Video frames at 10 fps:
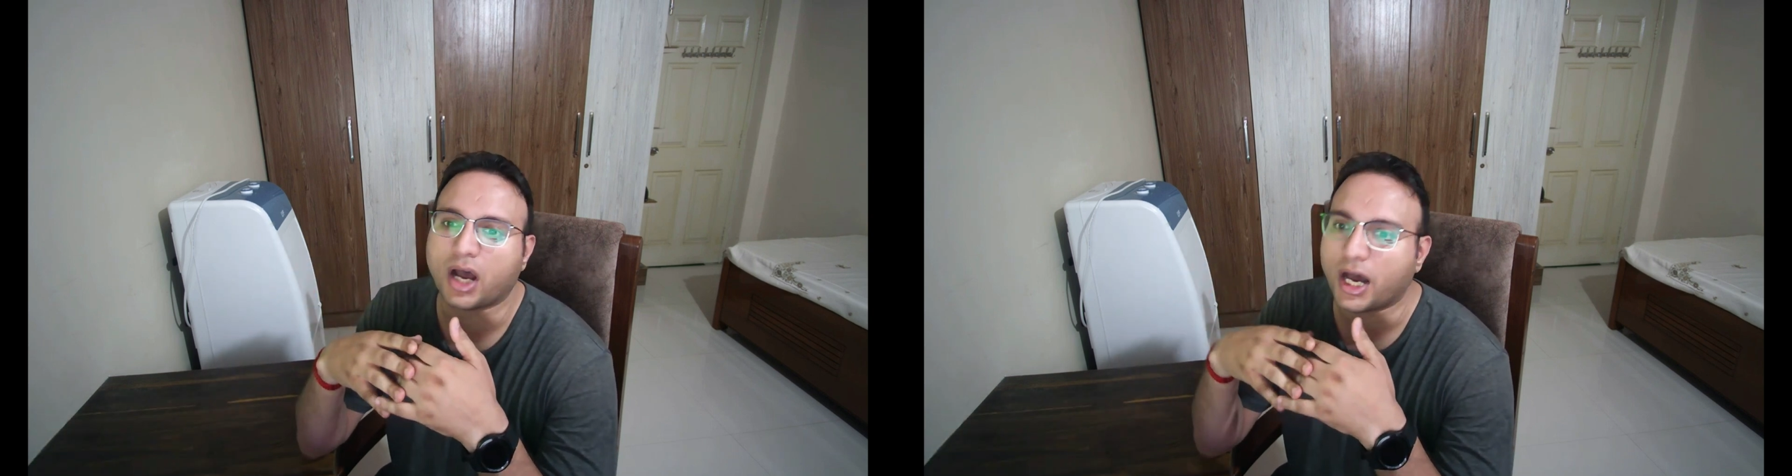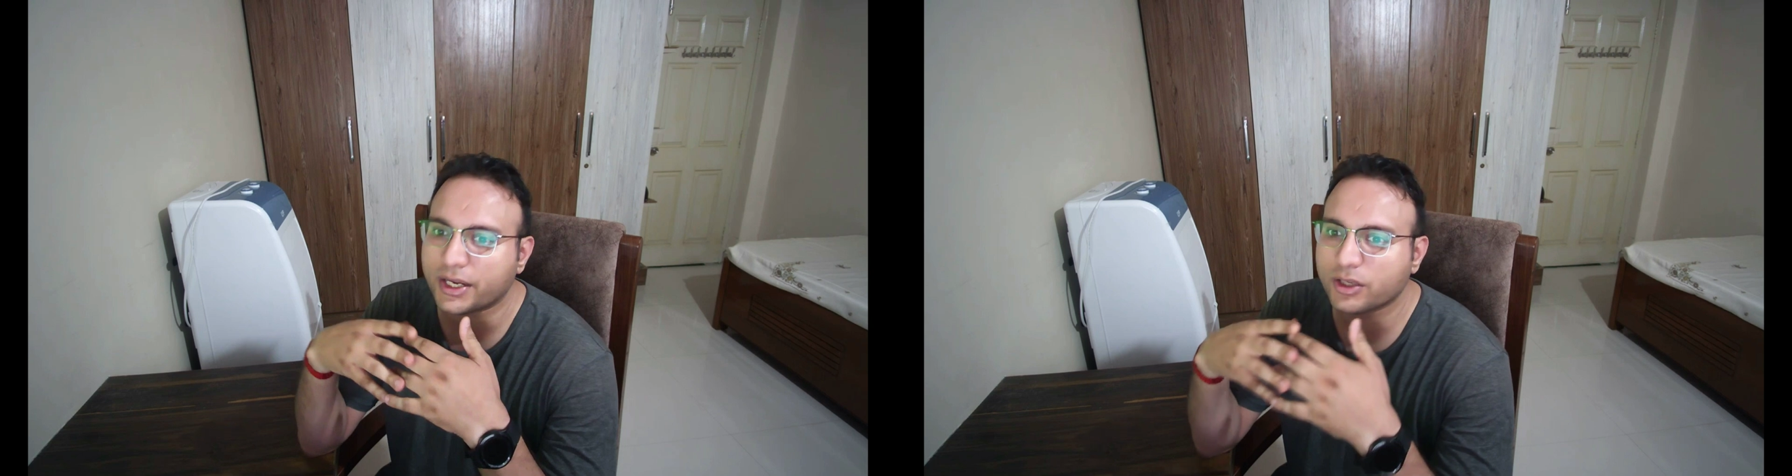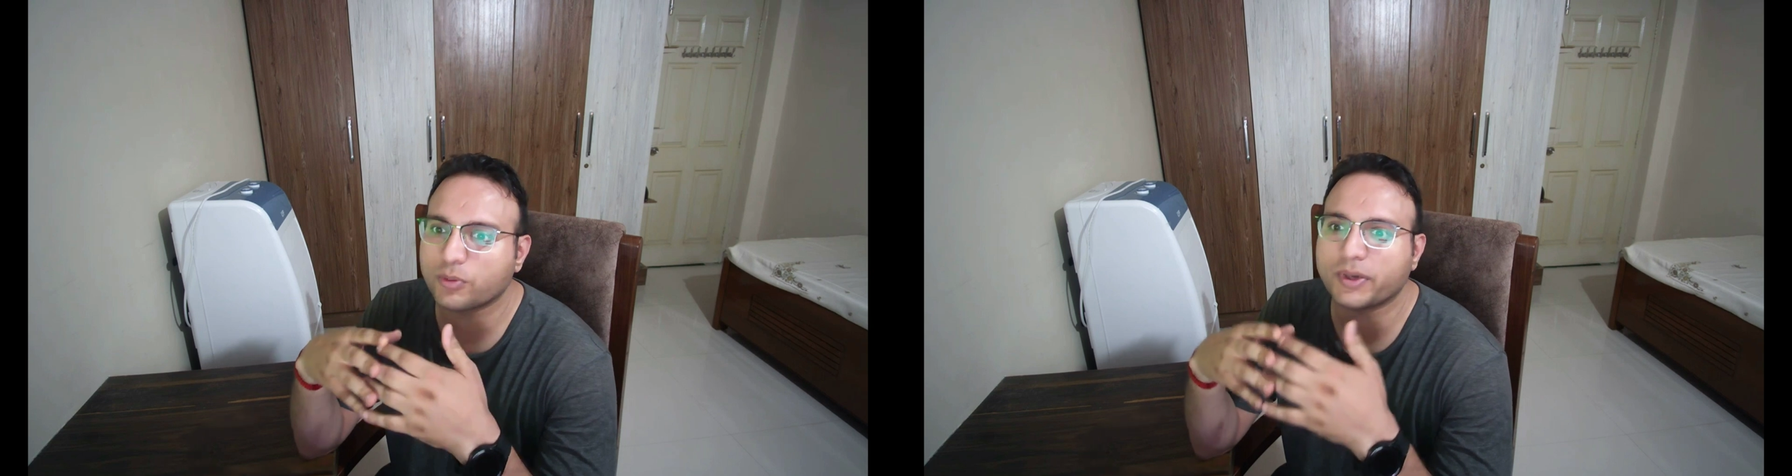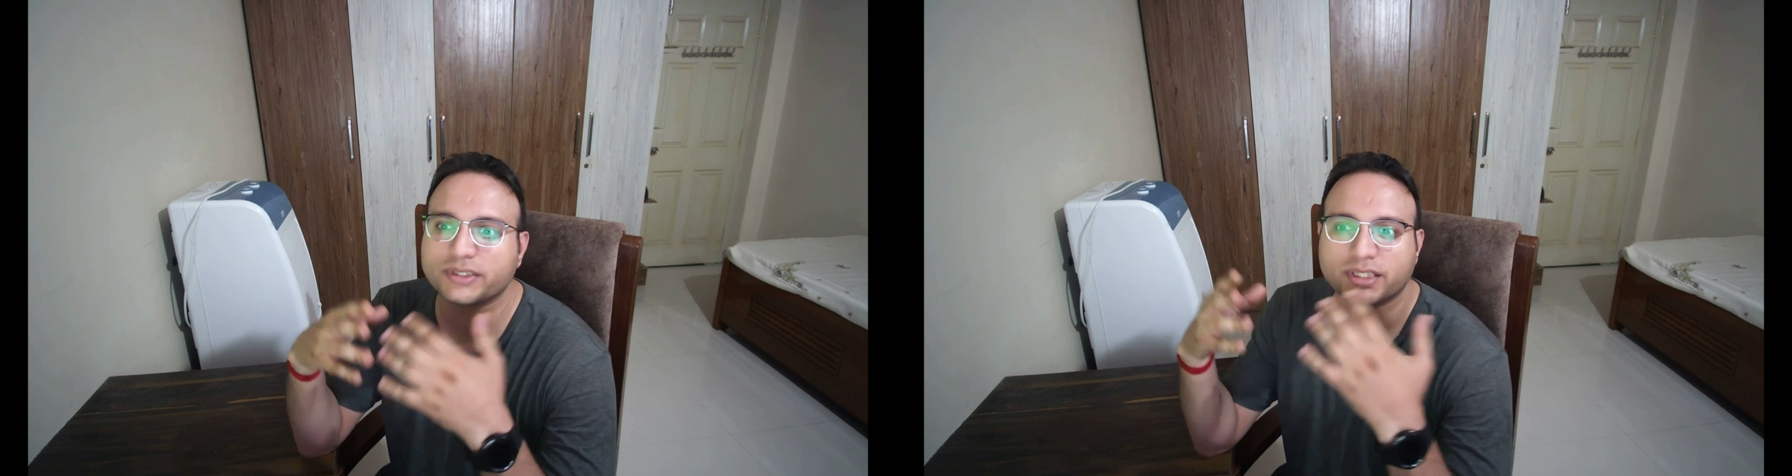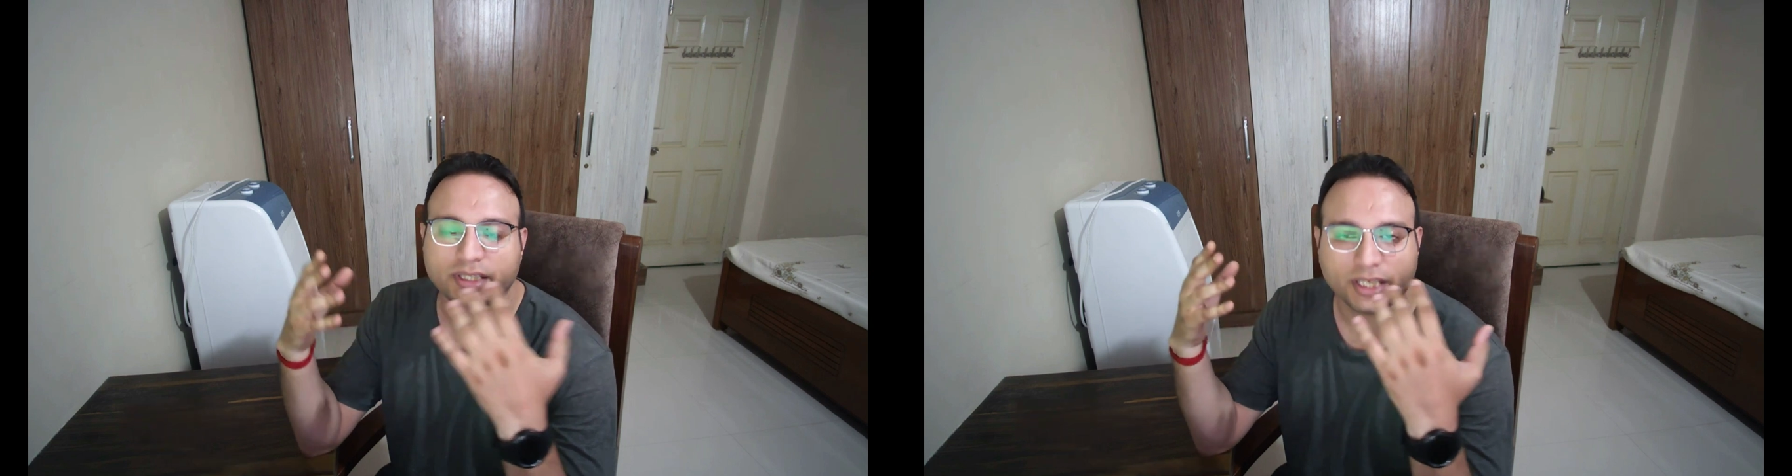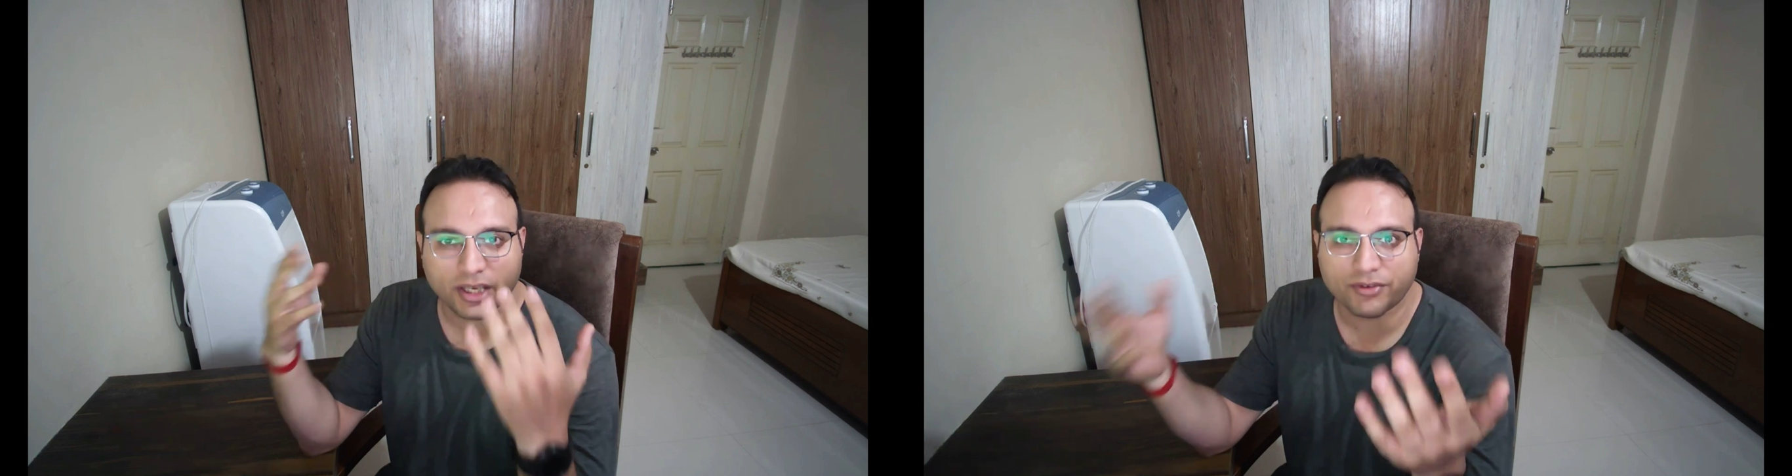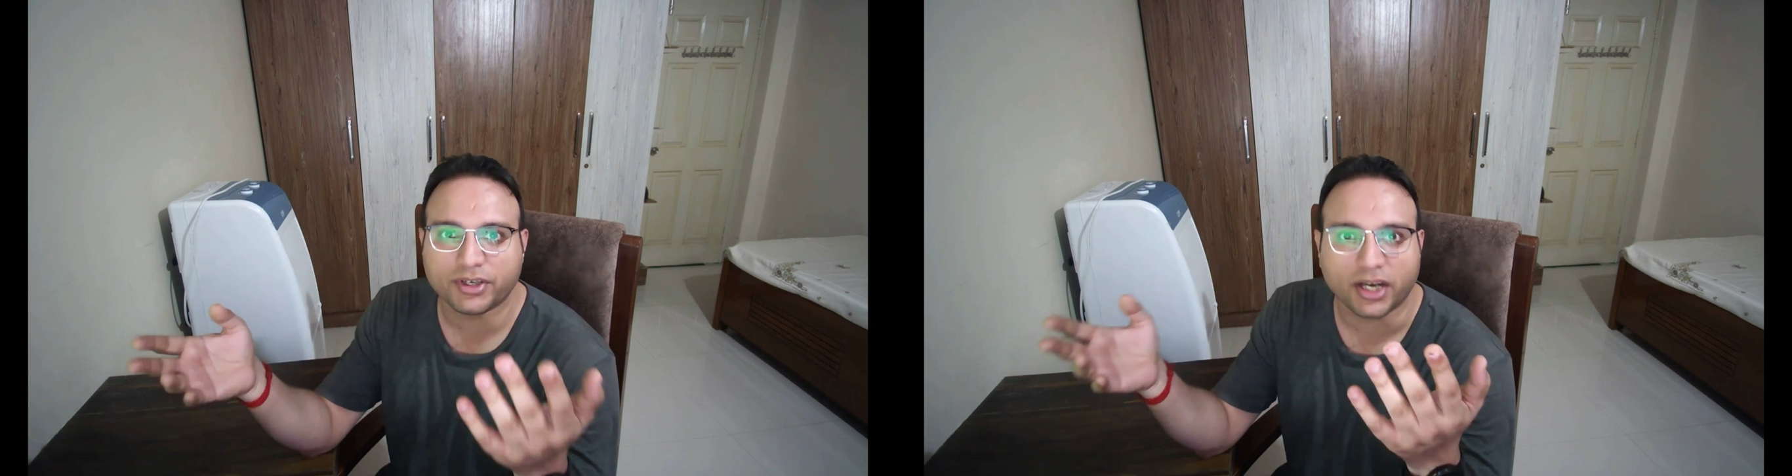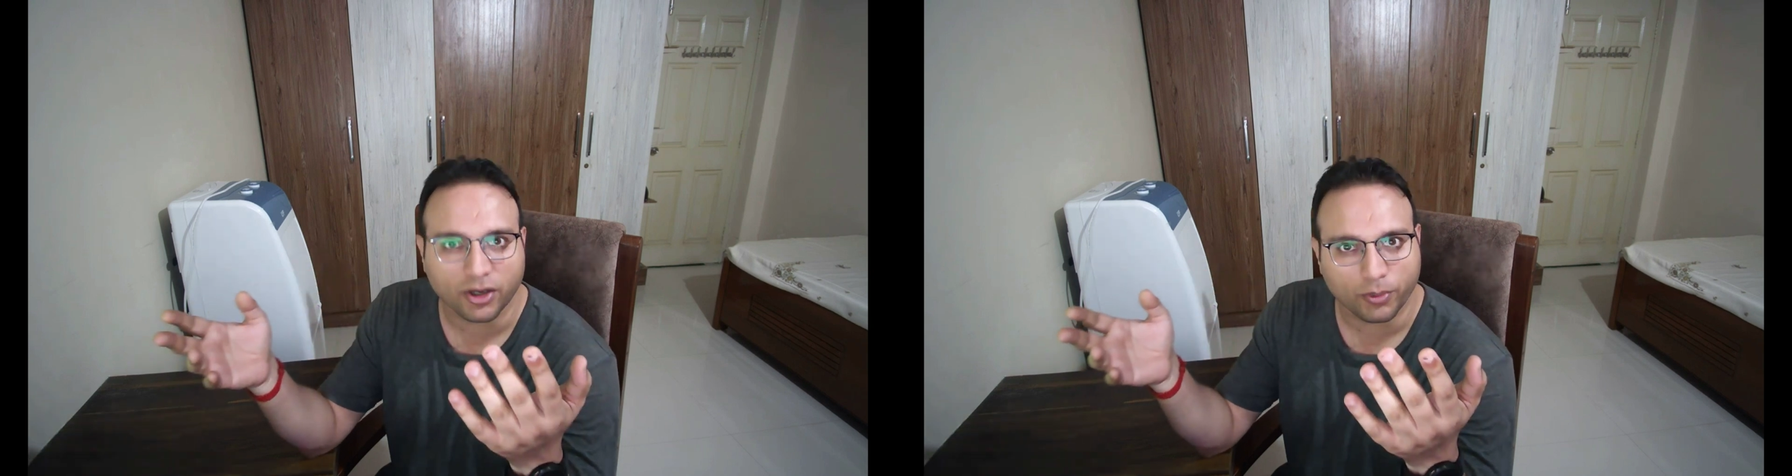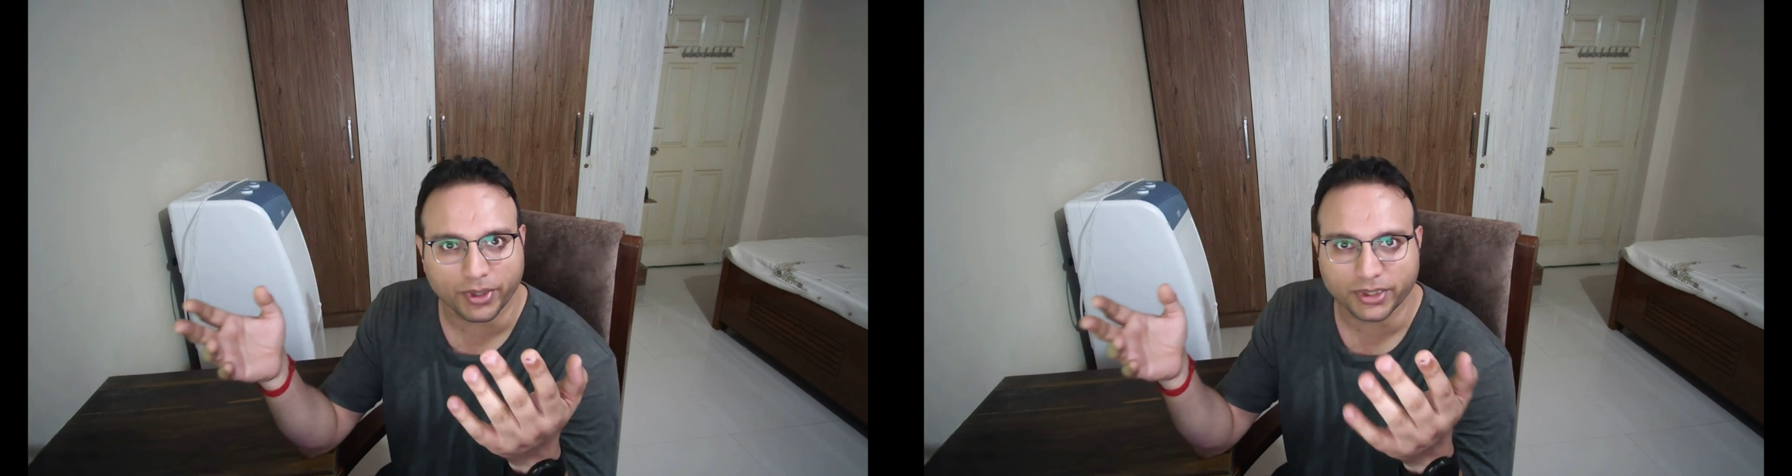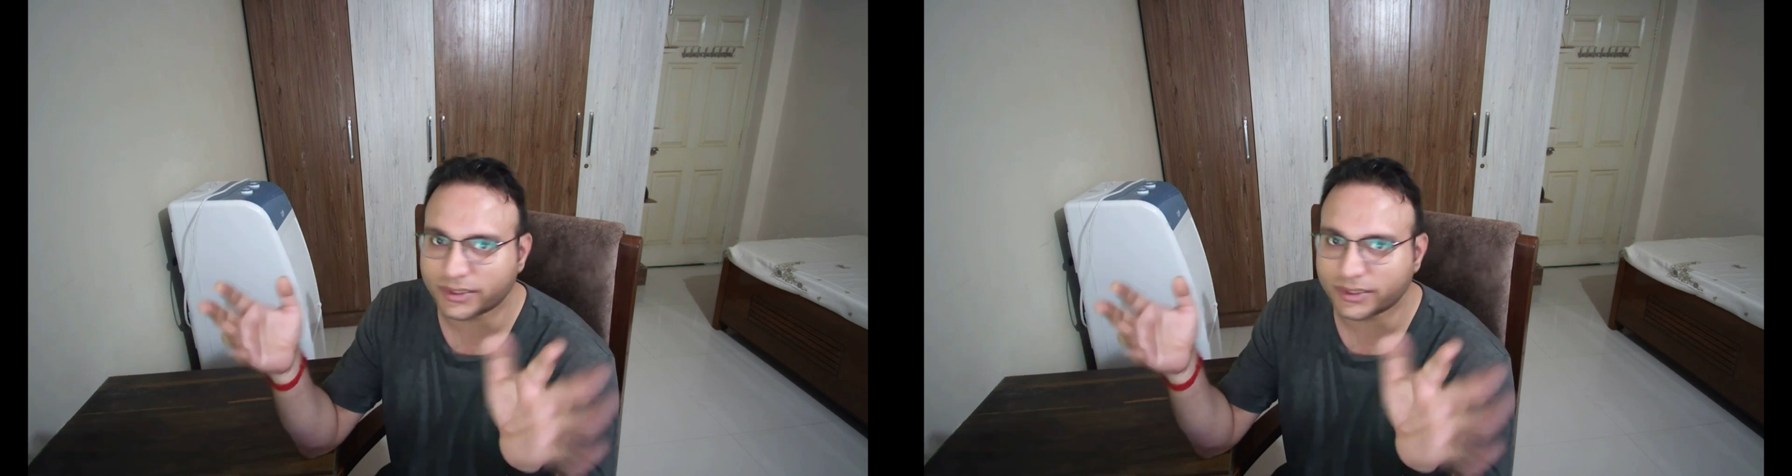arguments and the keyword arguments.